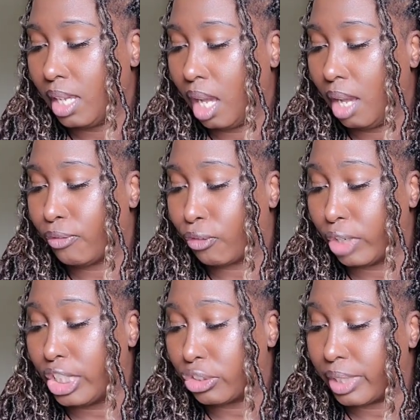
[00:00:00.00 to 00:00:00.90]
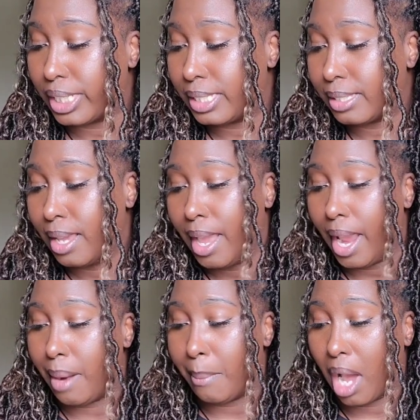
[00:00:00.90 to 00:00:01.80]
uh, Freetress
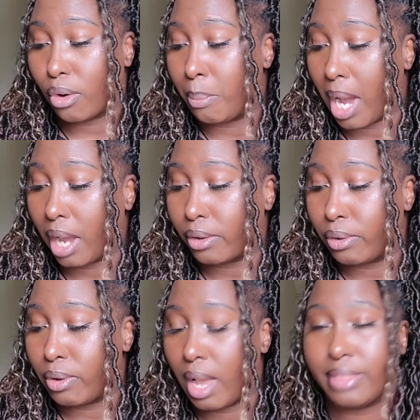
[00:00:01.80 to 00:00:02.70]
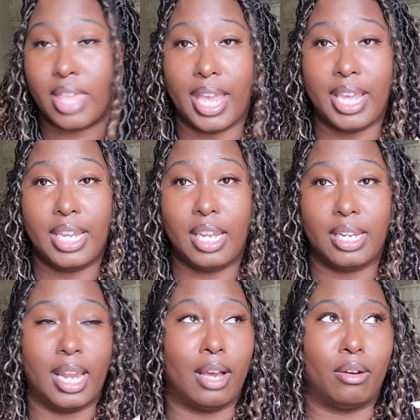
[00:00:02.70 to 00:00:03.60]
and Model Model, they
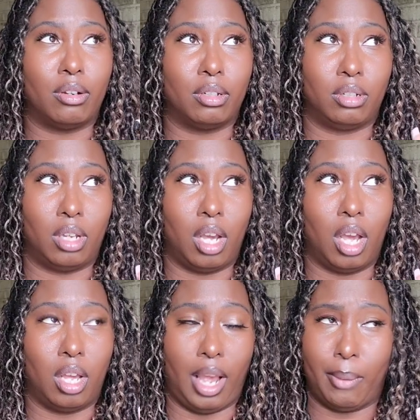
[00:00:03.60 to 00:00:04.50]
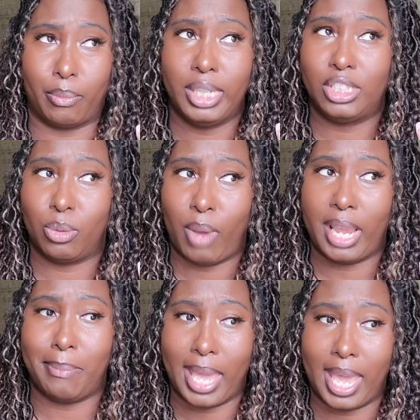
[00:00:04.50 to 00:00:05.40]
now uh, I'm reaching
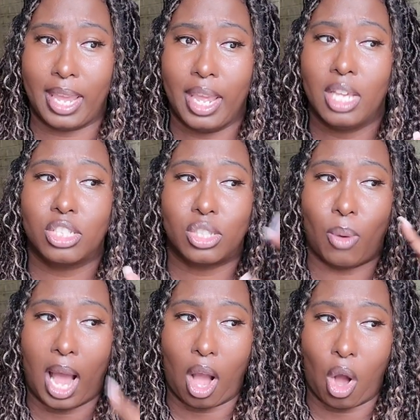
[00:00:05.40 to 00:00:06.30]
way back, so I